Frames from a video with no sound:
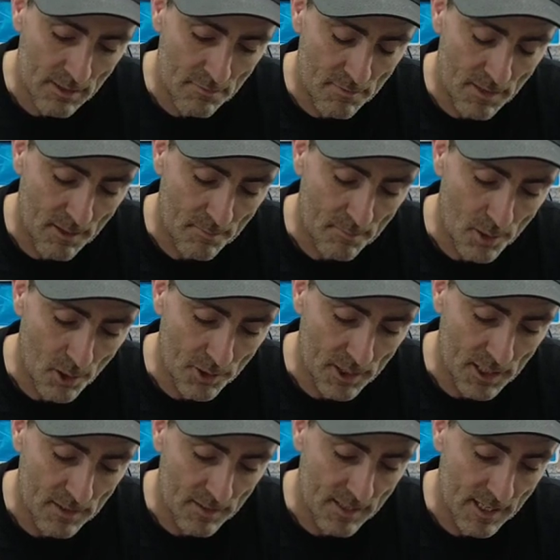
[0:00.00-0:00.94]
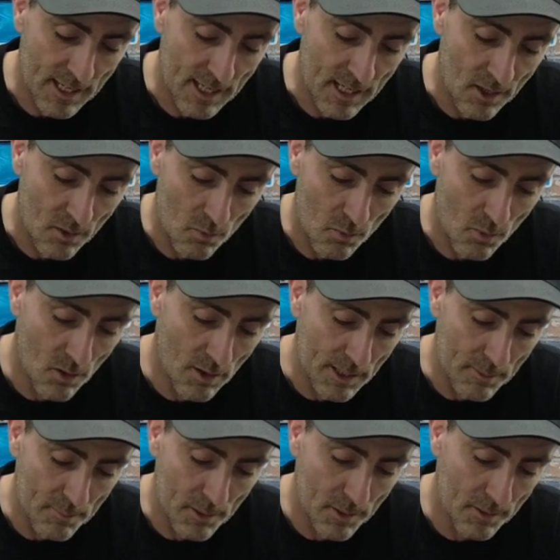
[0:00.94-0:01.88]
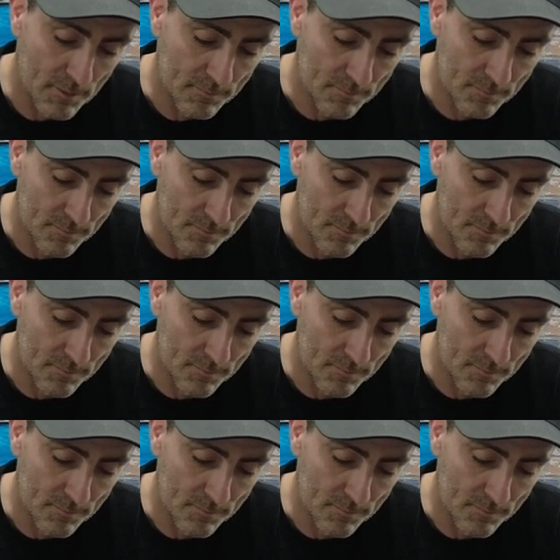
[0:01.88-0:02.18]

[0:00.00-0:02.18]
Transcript: give that body there a wipe.